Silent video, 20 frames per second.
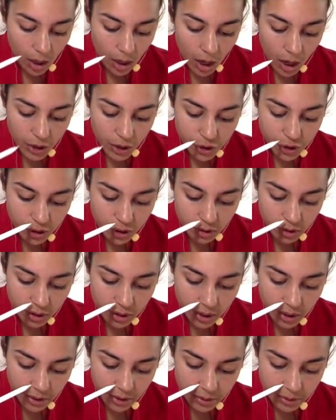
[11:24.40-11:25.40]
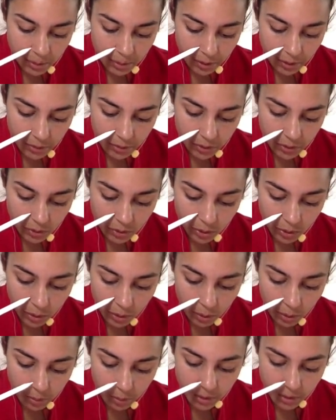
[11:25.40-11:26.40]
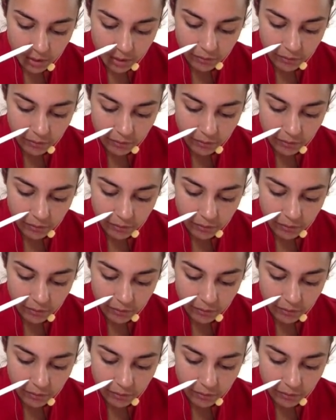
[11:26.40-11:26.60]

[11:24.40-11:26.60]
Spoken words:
A student said this part of the story where Mr.